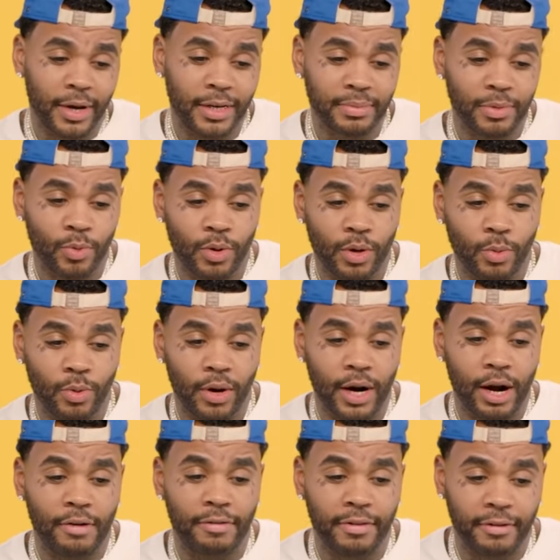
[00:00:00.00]
makes me want to work
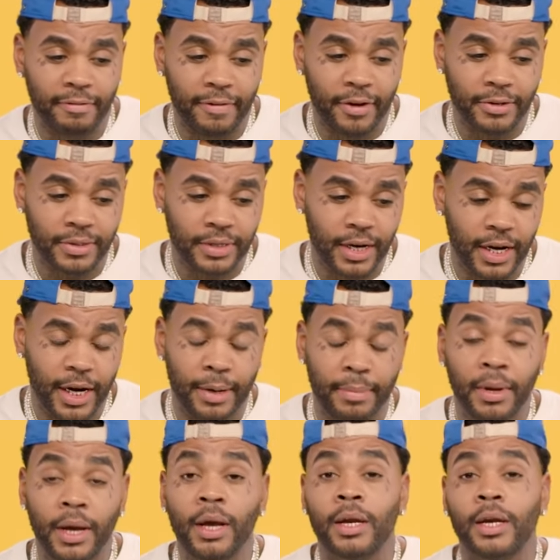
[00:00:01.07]
out for the first time.
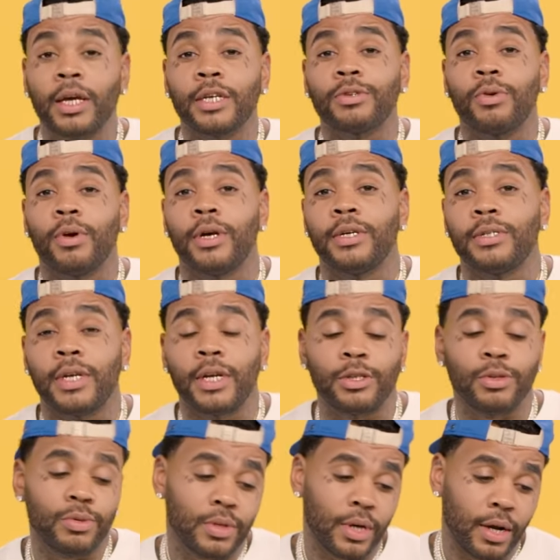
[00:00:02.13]
That's crazy
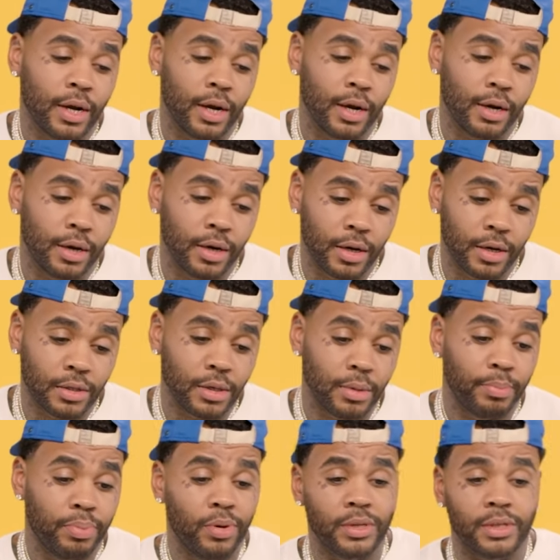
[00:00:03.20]
that you say that, cuz.
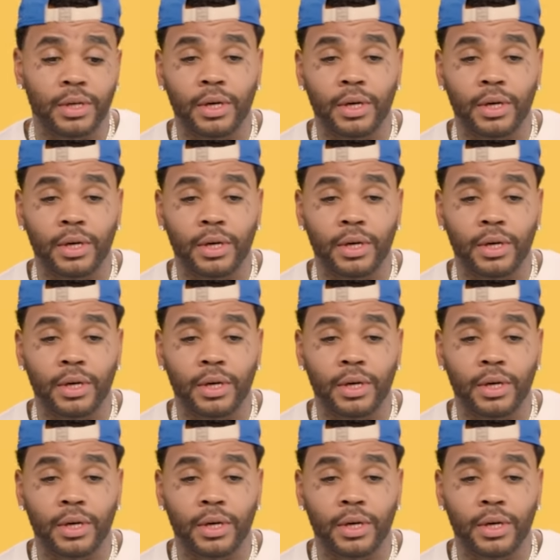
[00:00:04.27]
Push